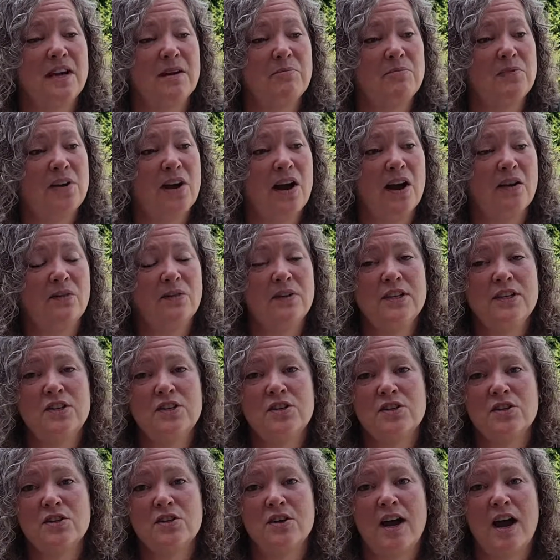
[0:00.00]
I'm not really
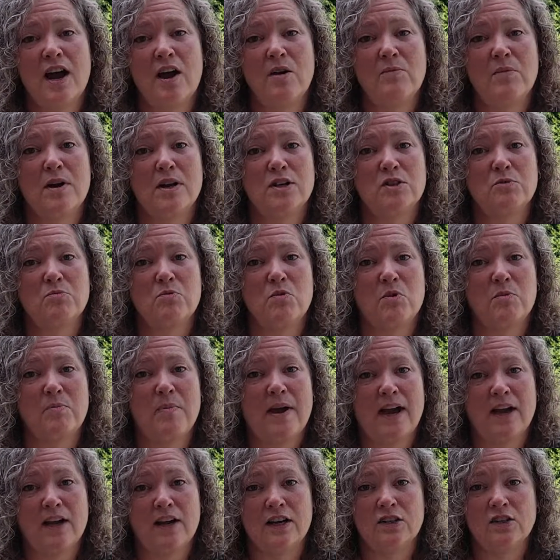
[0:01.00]
sure how much more
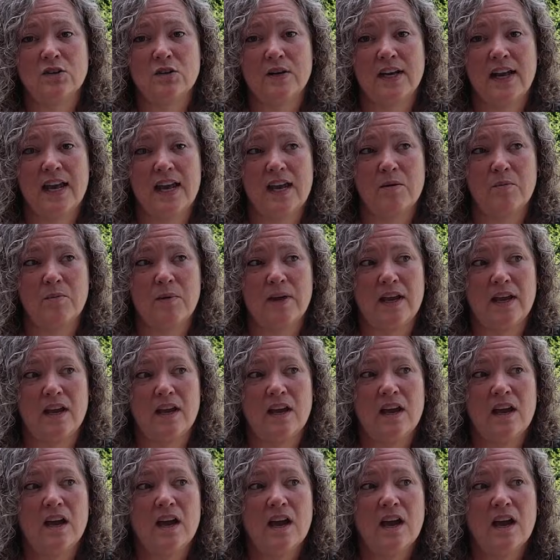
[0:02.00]
backcountry camping.